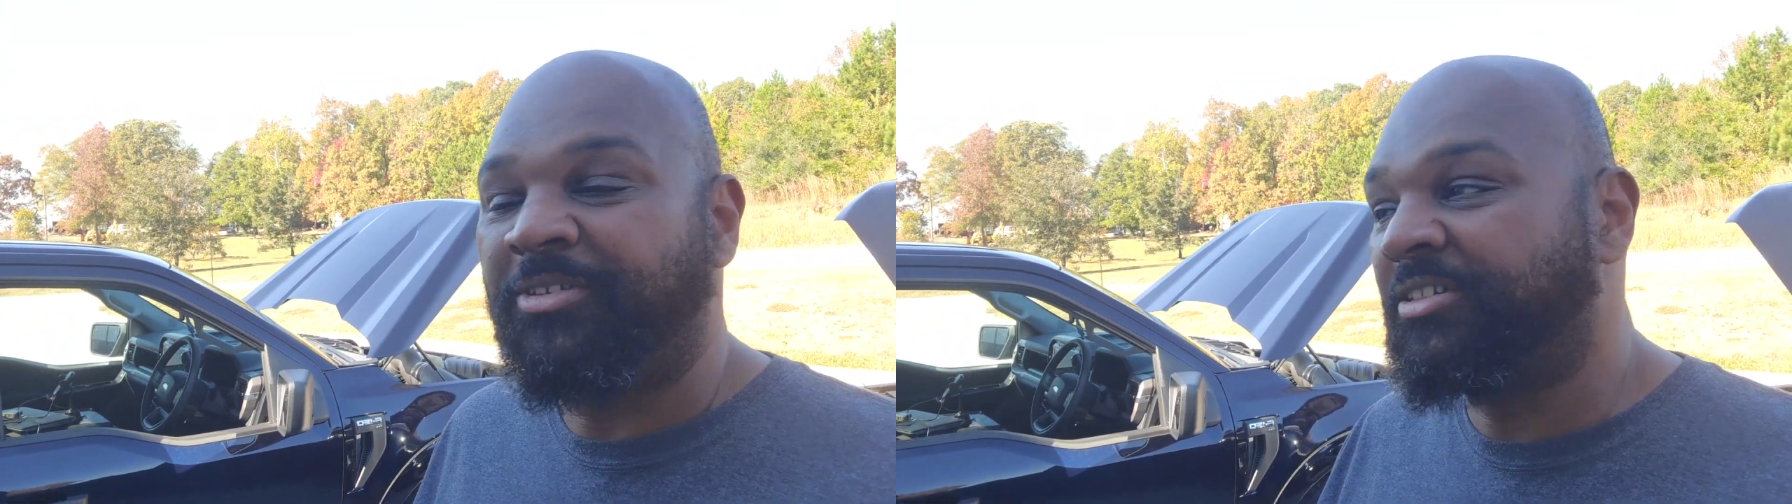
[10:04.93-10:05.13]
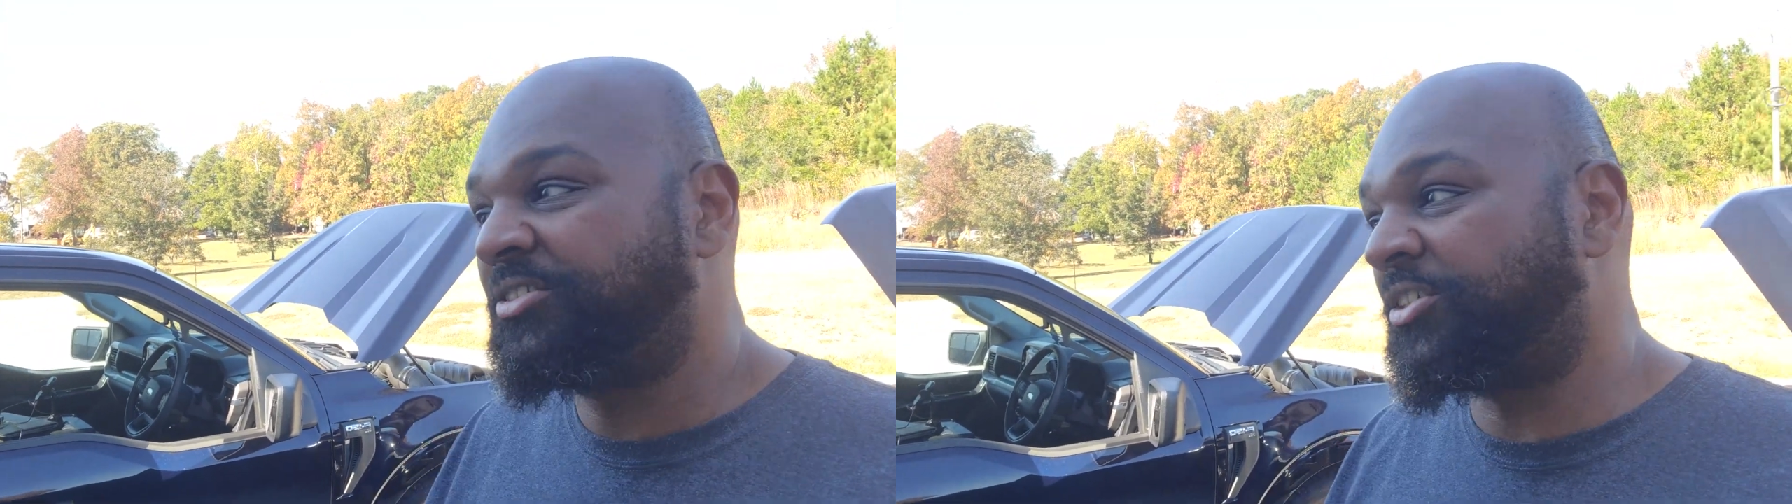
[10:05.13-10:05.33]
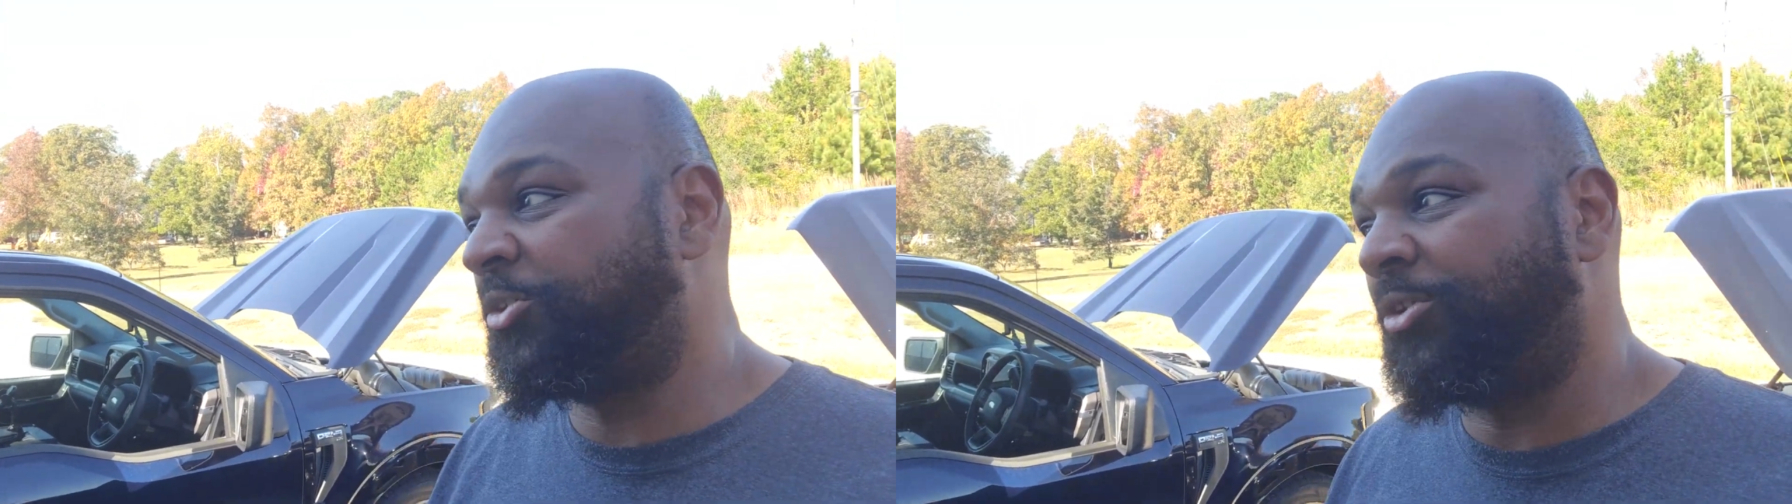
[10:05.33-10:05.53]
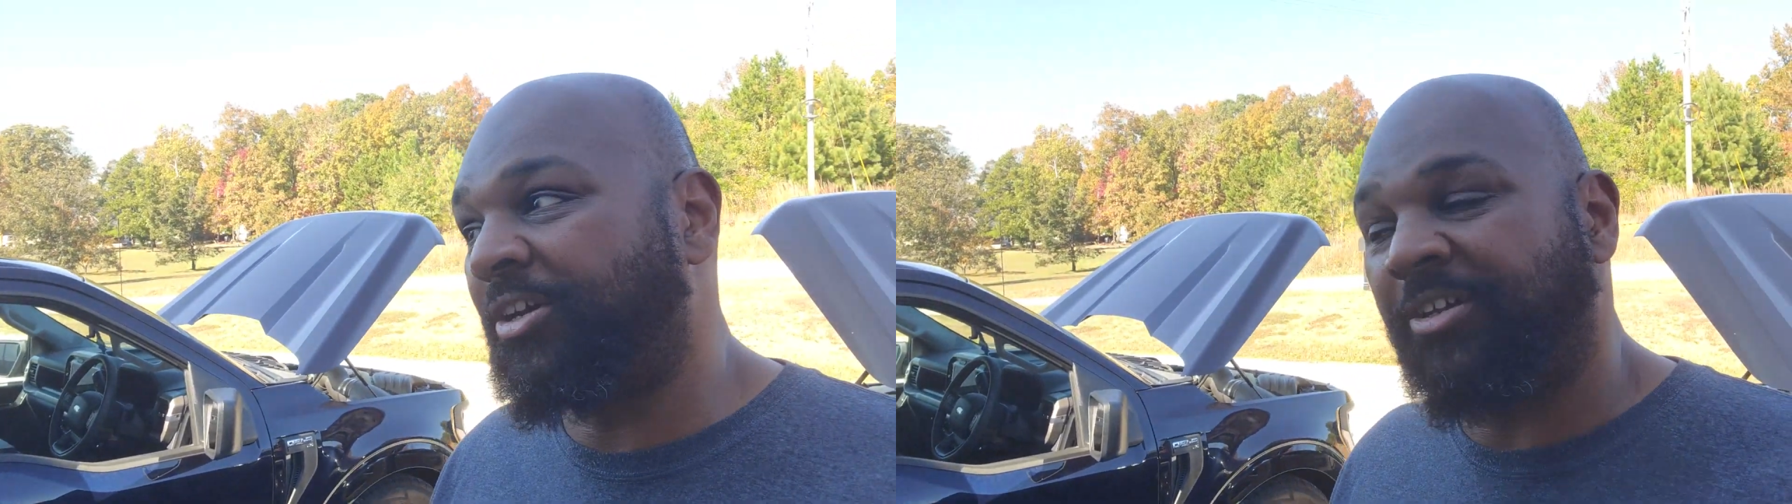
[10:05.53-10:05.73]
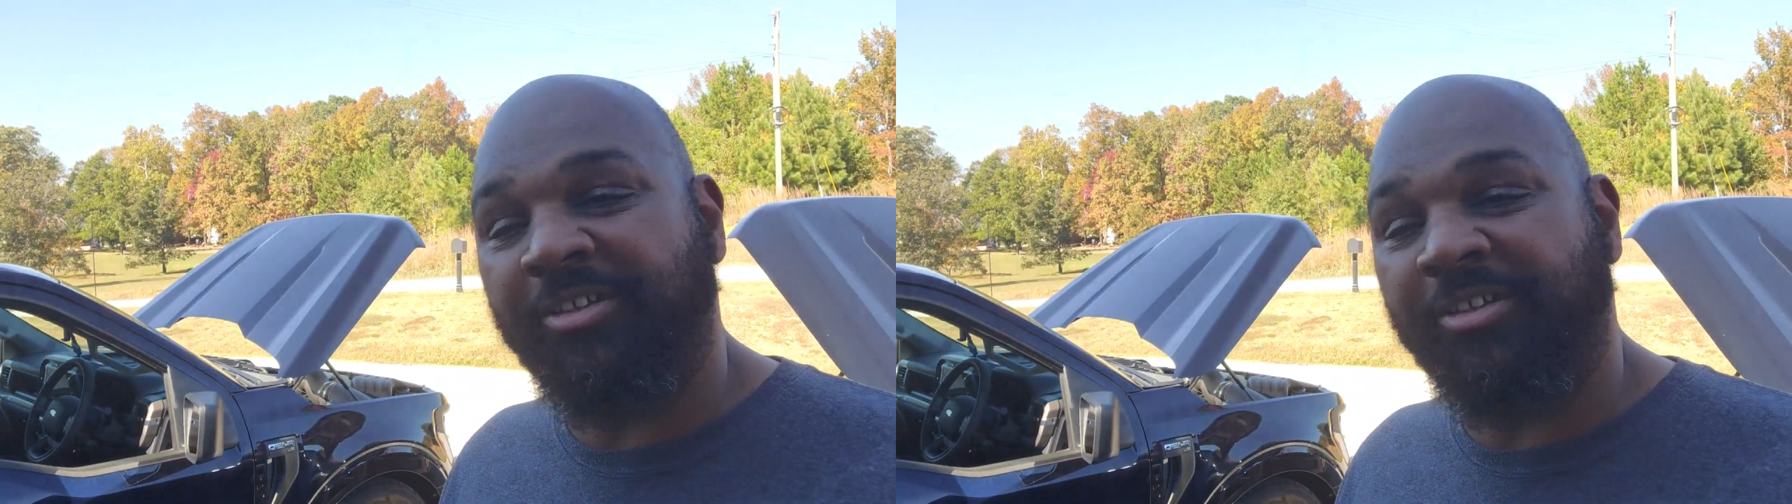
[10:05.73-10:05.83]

So